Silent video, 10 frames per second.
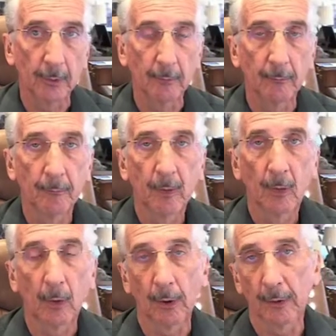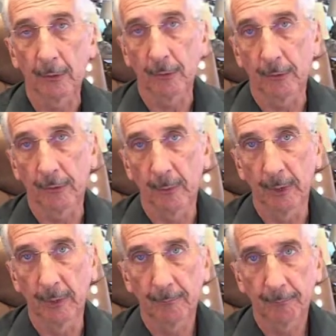uh, art history from
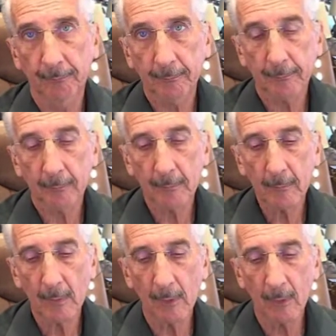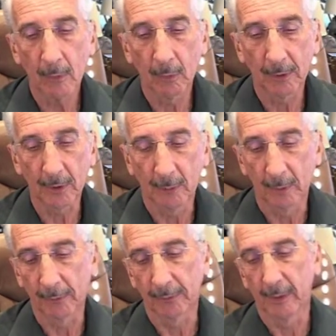me. Uh, one time I
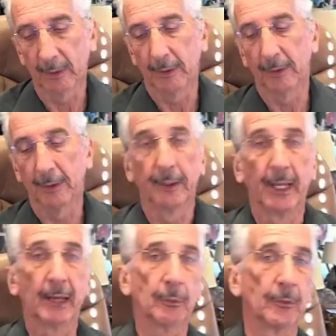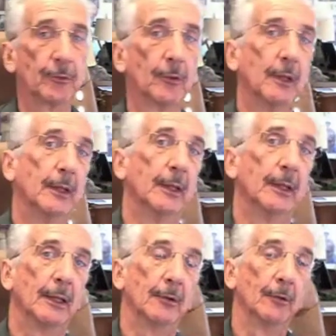was down in Indianapolis,
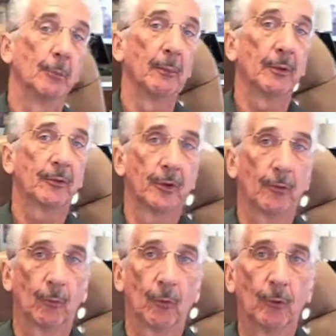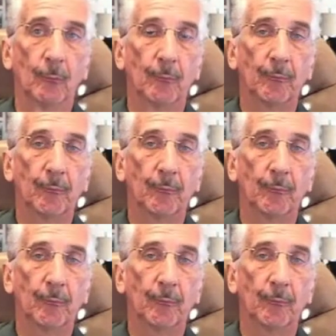I was babysitting for them,